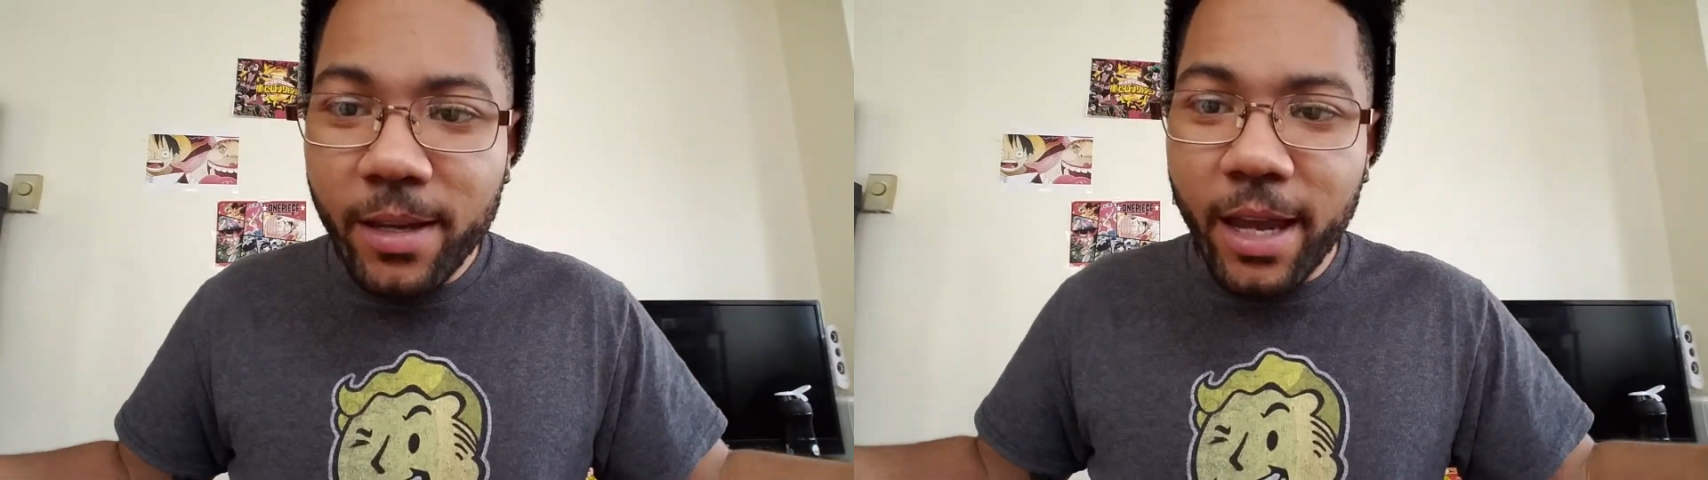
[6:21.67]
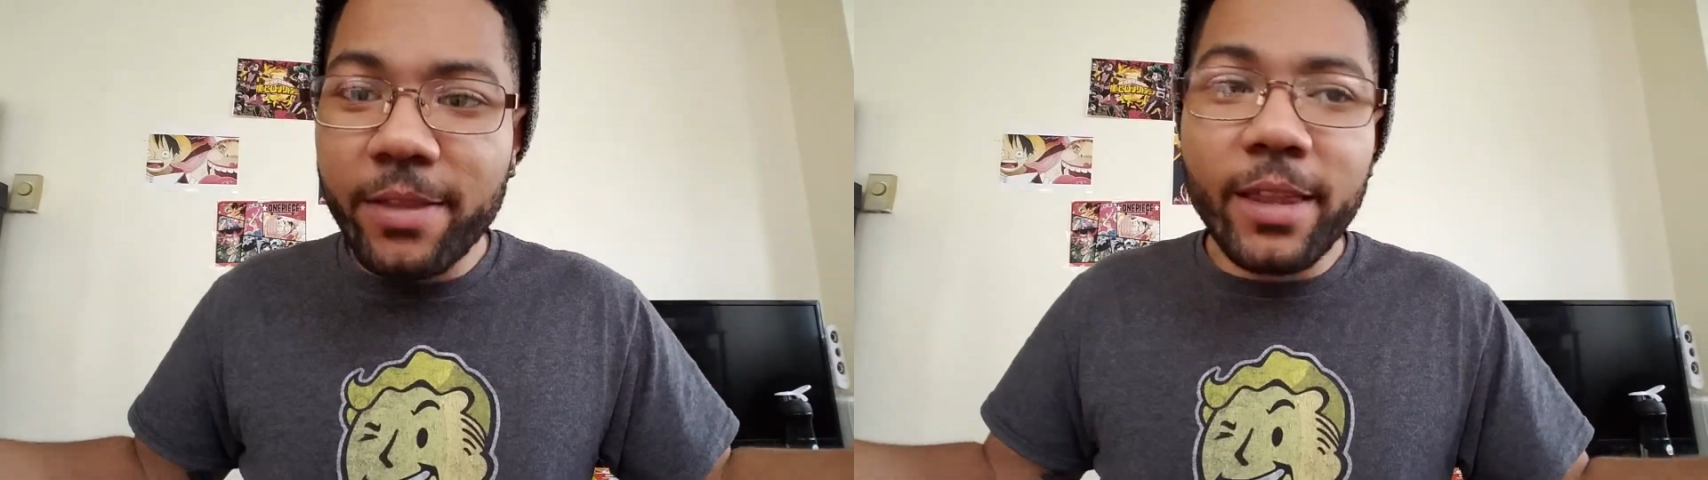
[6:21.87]

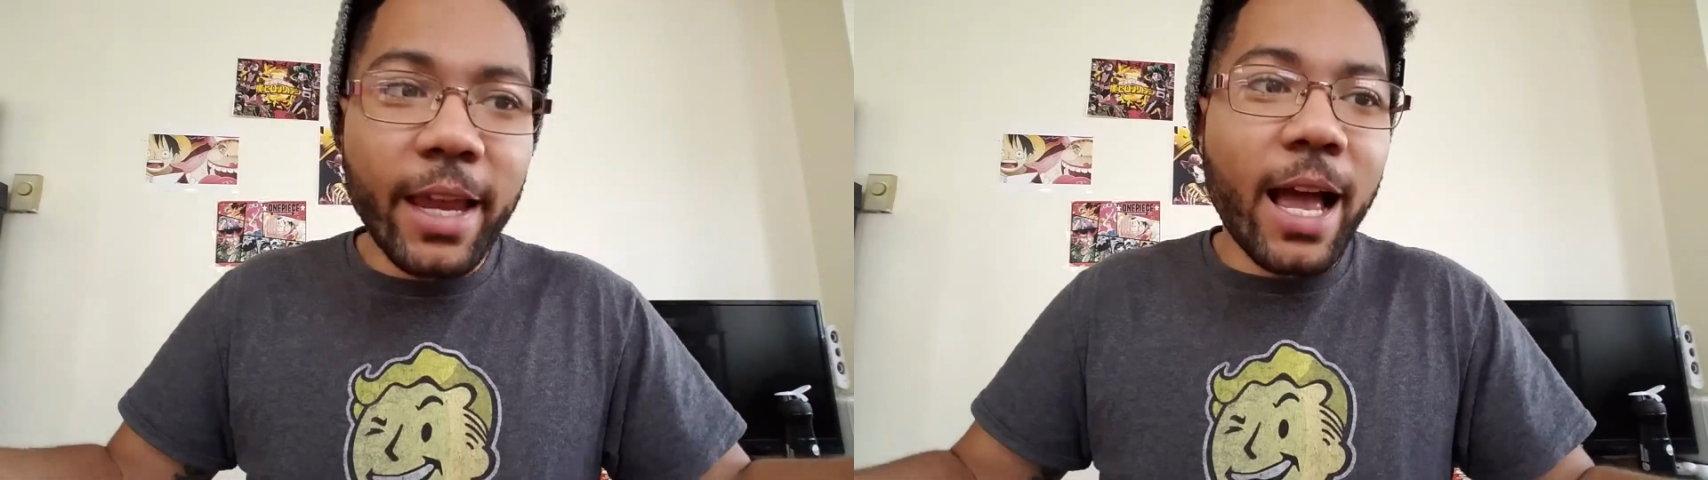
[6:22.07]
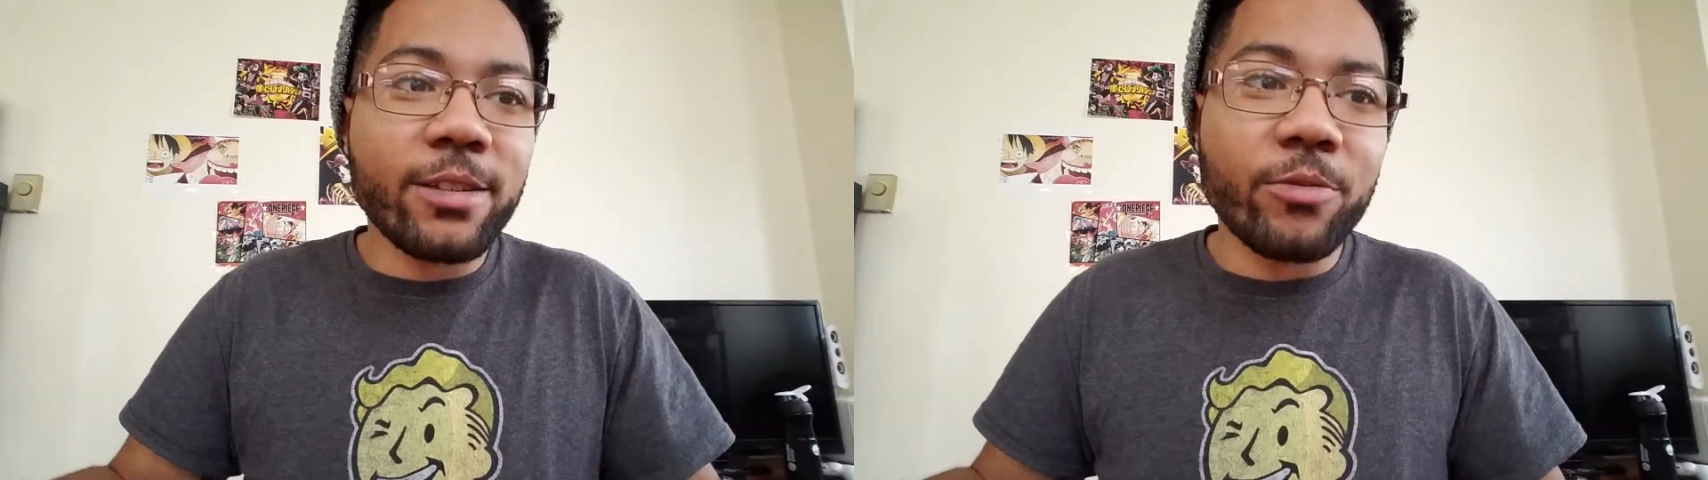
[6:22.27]
and then they
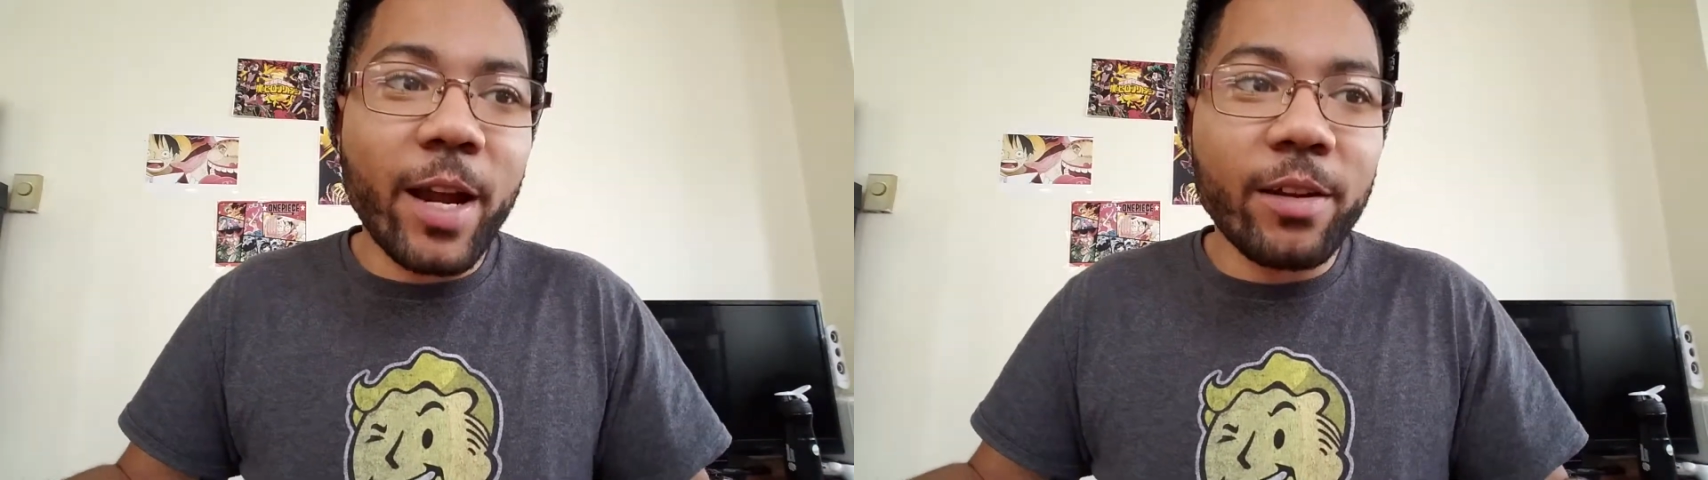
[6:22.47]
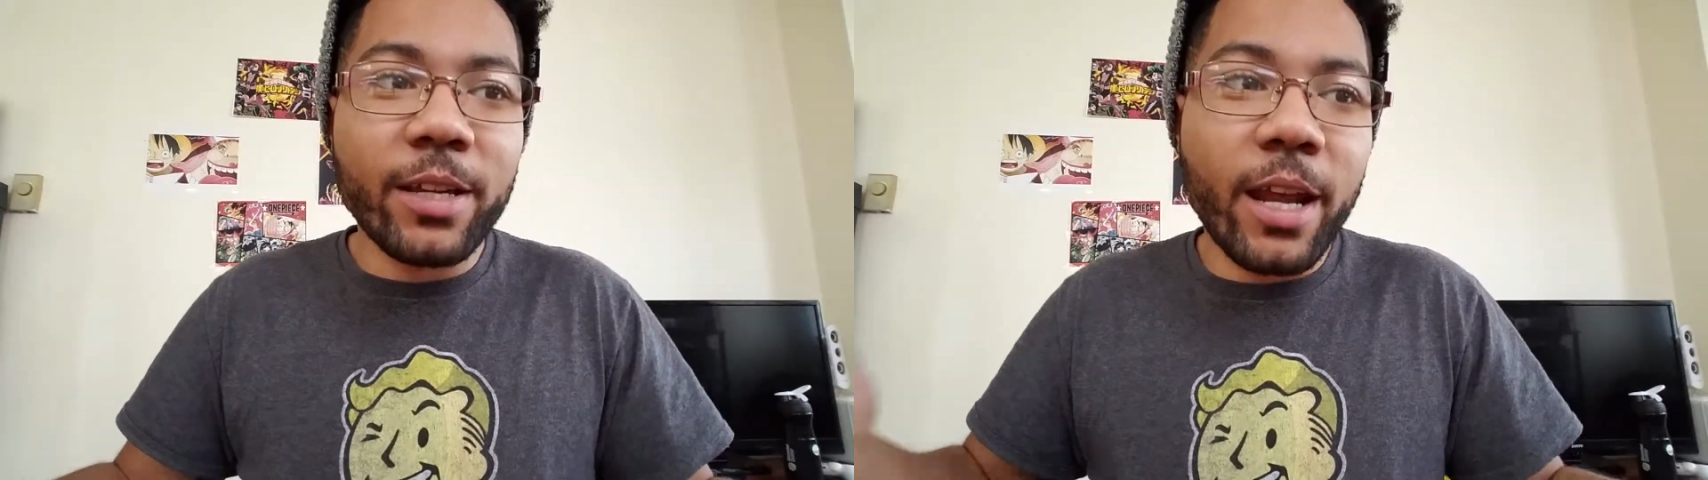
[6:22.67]
got surrounded,